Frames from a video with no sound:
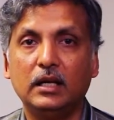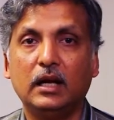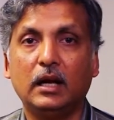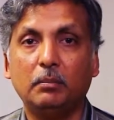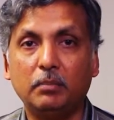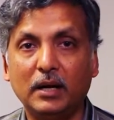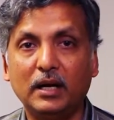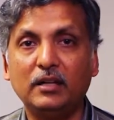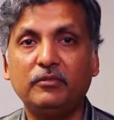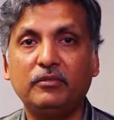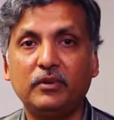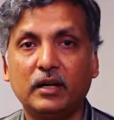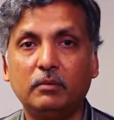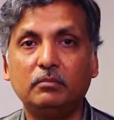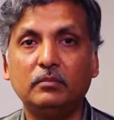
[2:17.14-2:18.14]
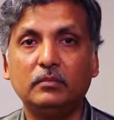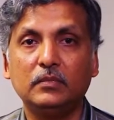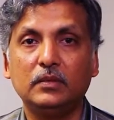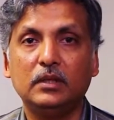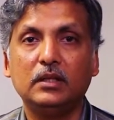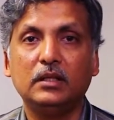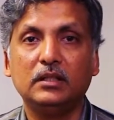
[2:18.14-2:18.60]
apart from
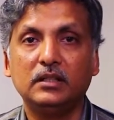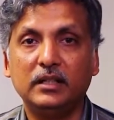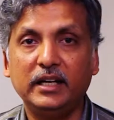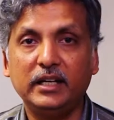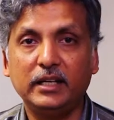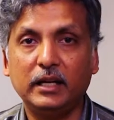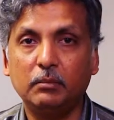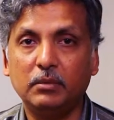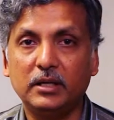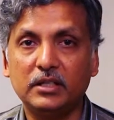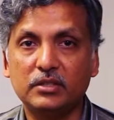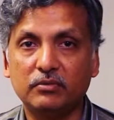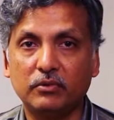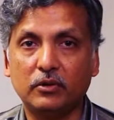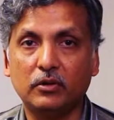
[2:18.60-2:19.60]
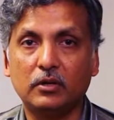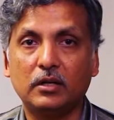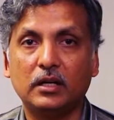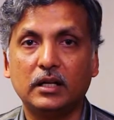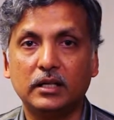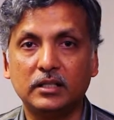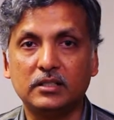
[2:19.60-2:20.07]
three tablets for
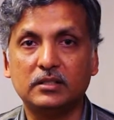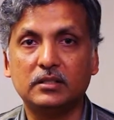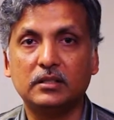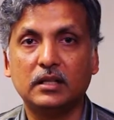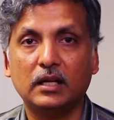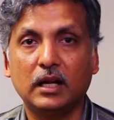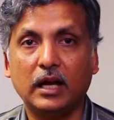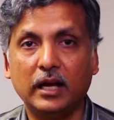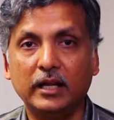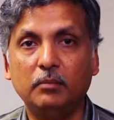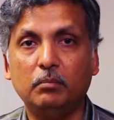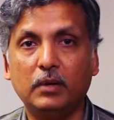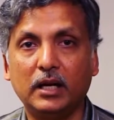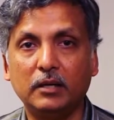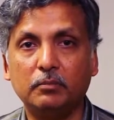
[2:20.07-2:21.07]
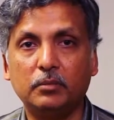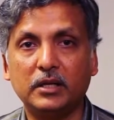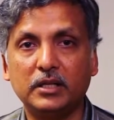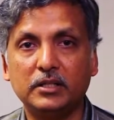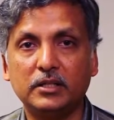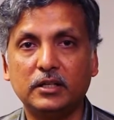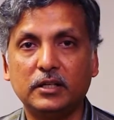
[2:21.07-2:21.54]
his high blood
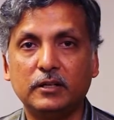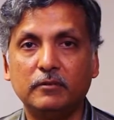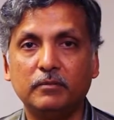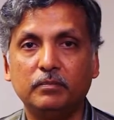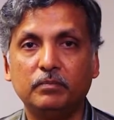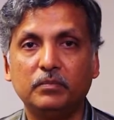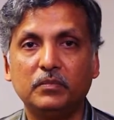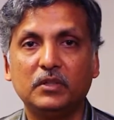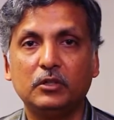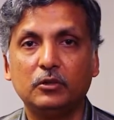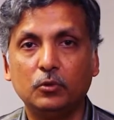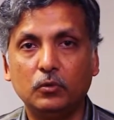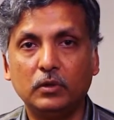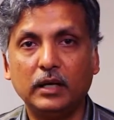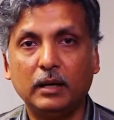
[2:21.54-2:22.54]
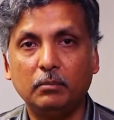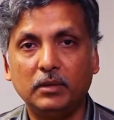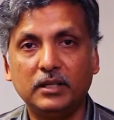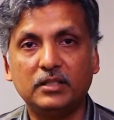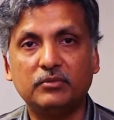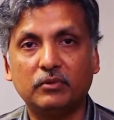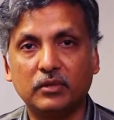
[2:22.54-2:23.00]
pressure, two
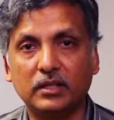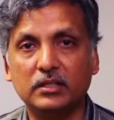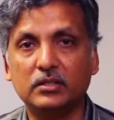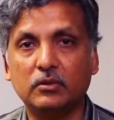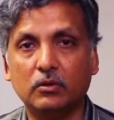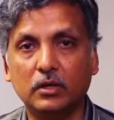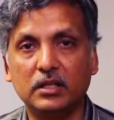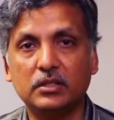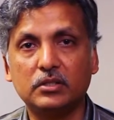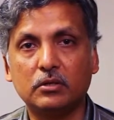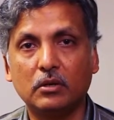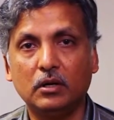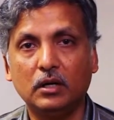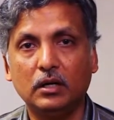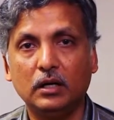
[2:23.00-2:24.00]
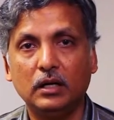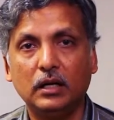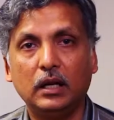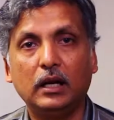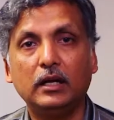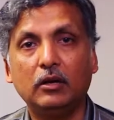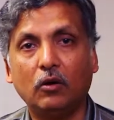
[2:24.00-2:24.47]
tablets for his cholesterol,
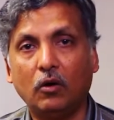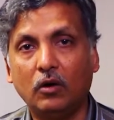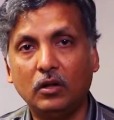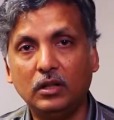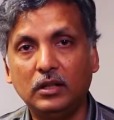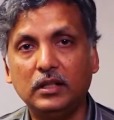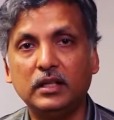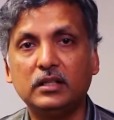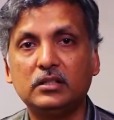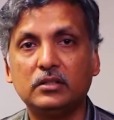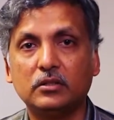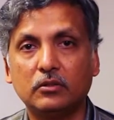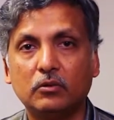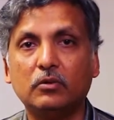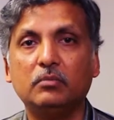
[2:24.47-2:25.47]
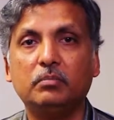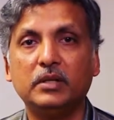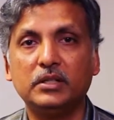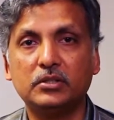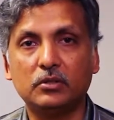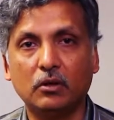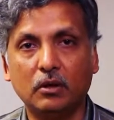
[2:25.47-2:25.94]
and all these could be
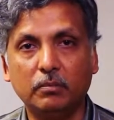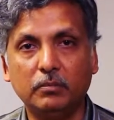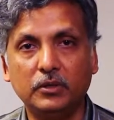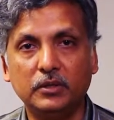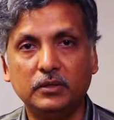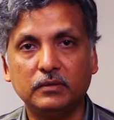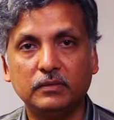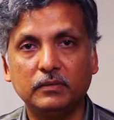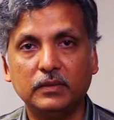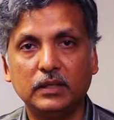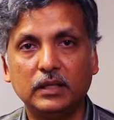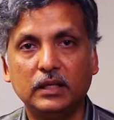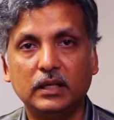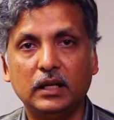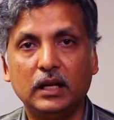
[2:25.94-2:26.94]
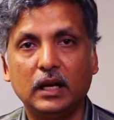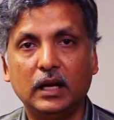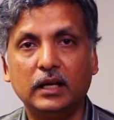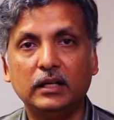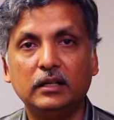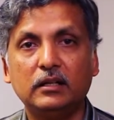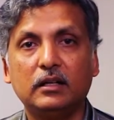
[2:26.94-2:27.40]
stopped
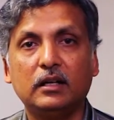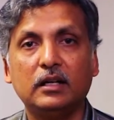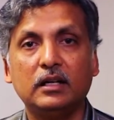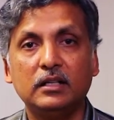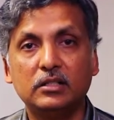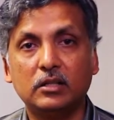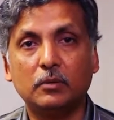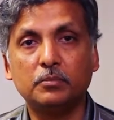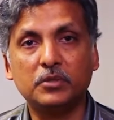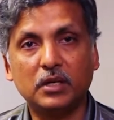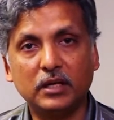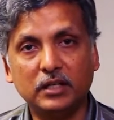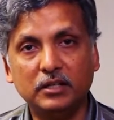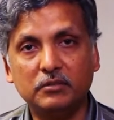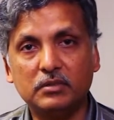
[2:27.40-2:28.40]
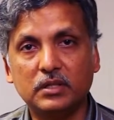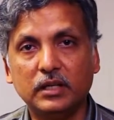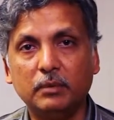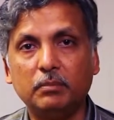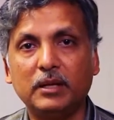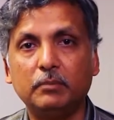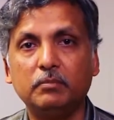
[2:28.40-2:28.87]
and his obstructive
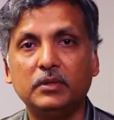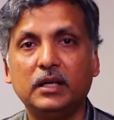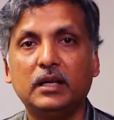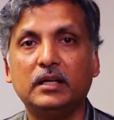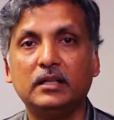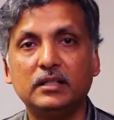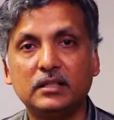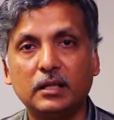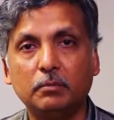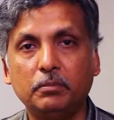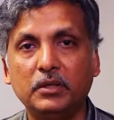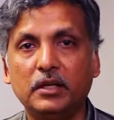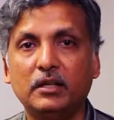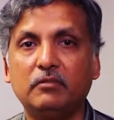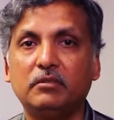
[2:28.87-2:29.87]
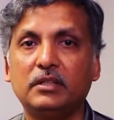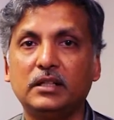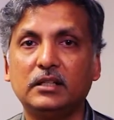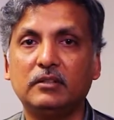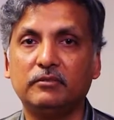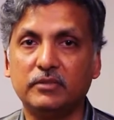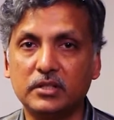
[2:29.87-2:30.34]
sleep apnea disappeared
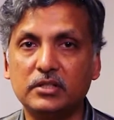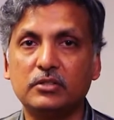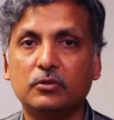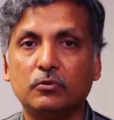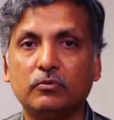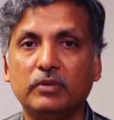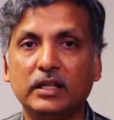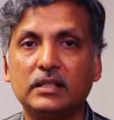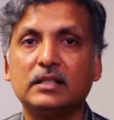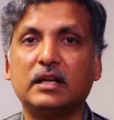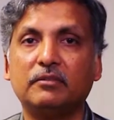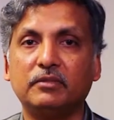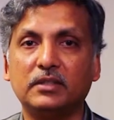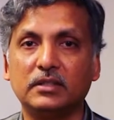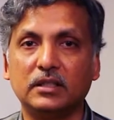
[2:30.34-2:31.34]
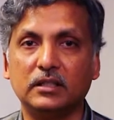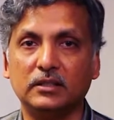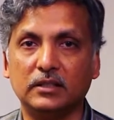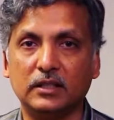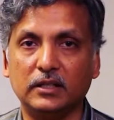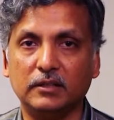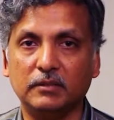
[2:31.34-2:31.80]
within the first two weeks after
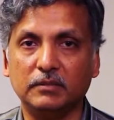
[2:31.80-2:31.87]
surgery.